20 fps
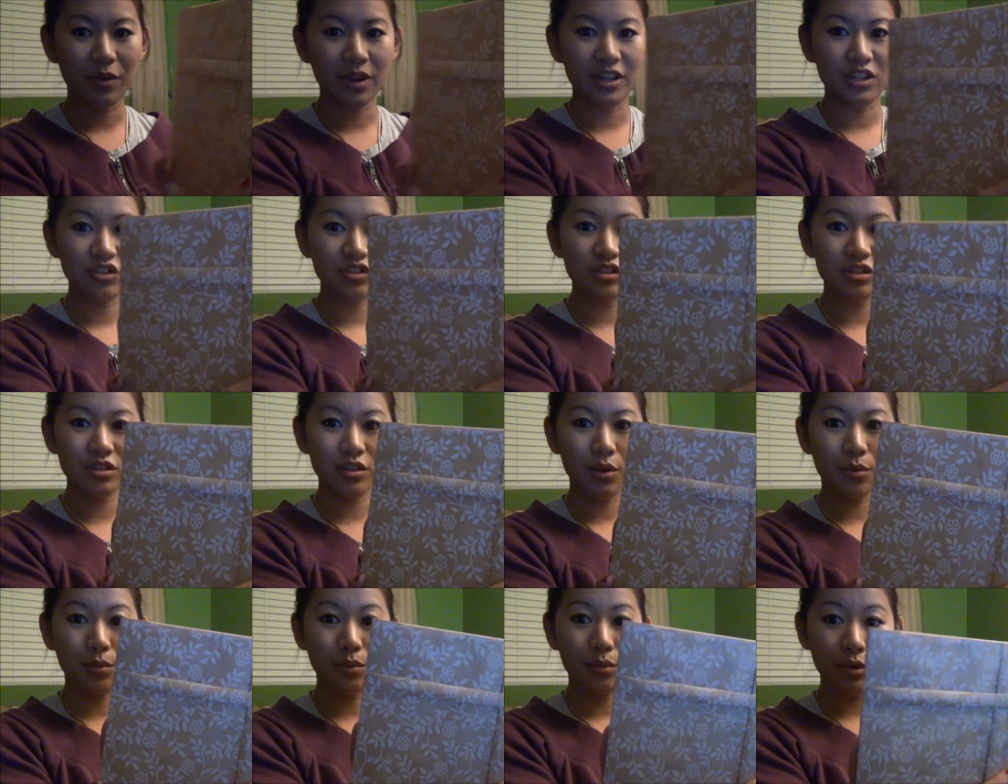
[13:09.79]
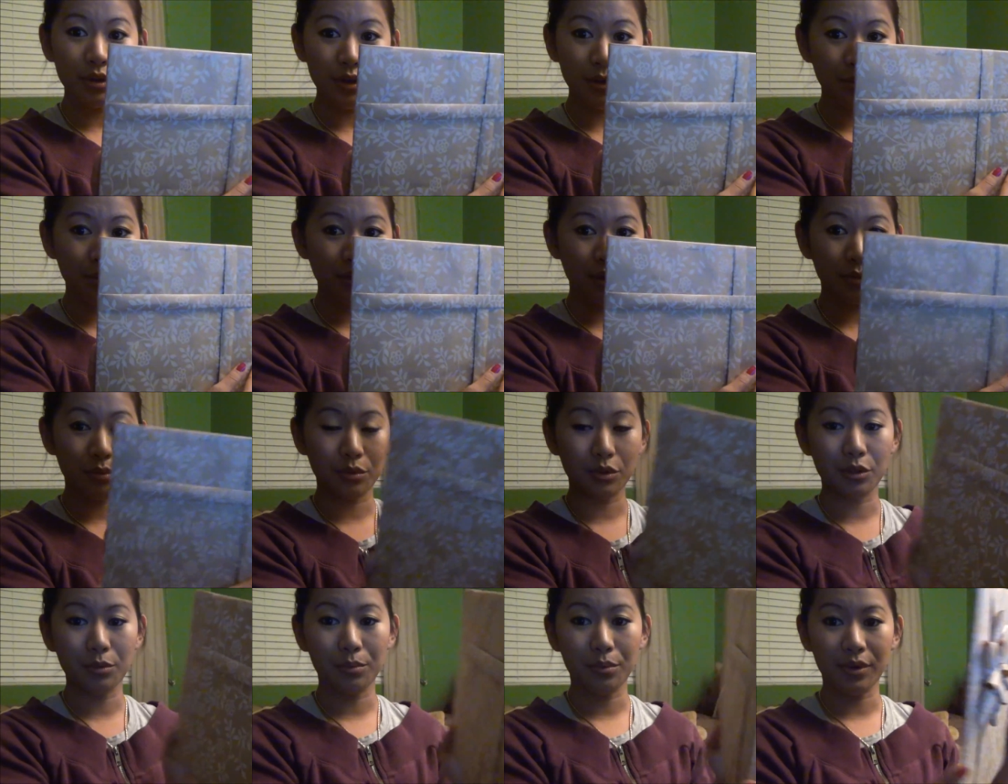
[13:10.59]
and it's just really, really,
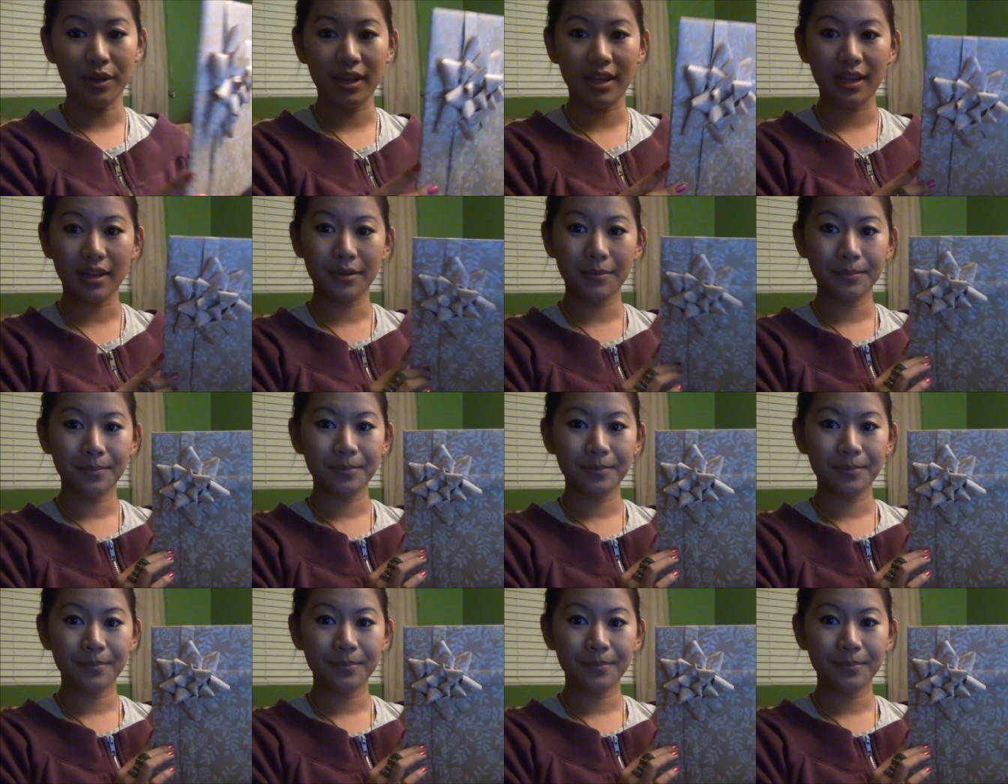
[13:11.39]
really pretty.